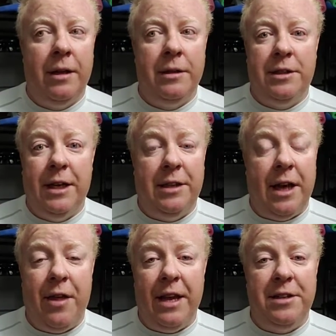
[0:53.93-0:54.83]
I
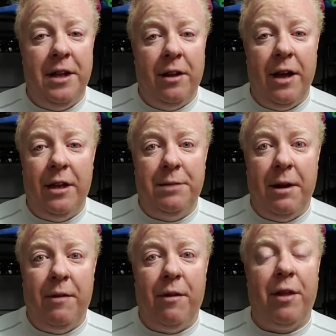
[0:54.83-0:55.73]
think he's still in. He's been
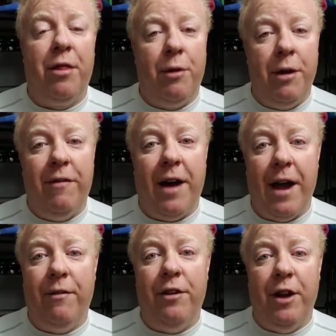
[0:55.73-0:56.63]
in for like
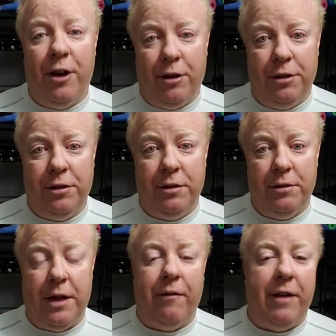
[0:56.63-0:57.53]
35 years. He
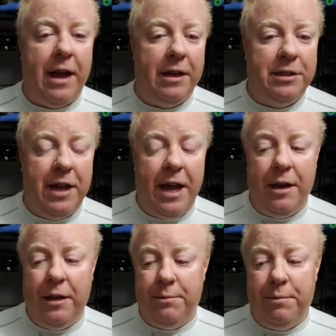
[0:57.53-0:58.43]
was in Afghanistan.
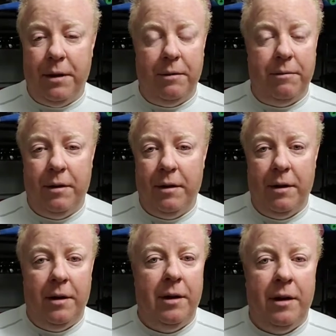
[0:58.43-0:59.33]
He's been
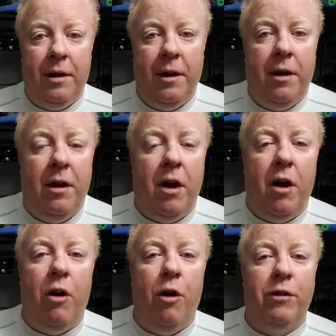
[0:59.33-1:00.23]

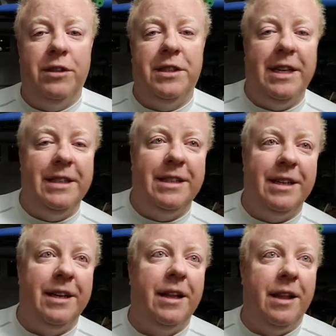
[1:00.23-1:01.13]
overseas
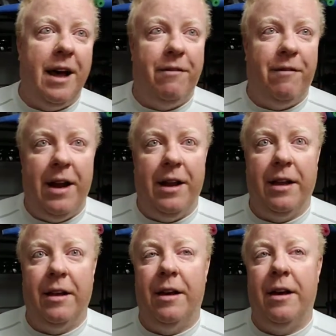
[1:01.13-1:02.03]
a lot
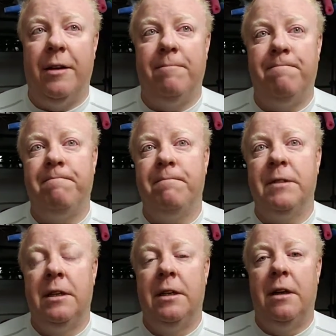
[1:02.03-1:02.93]
fighting. I
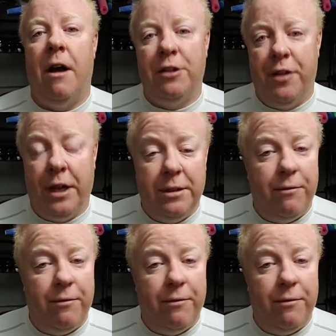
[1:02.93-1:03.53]
also think of some